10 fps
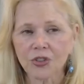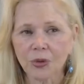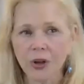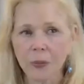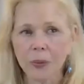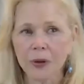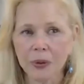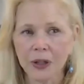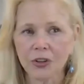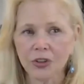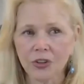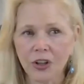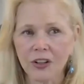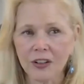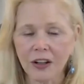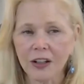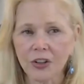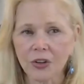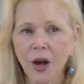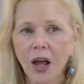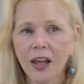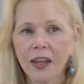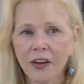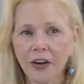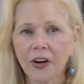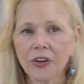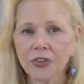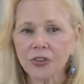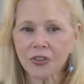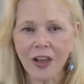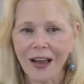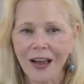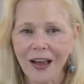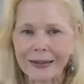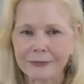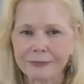showing up on the page and, and telling you. Characters lie.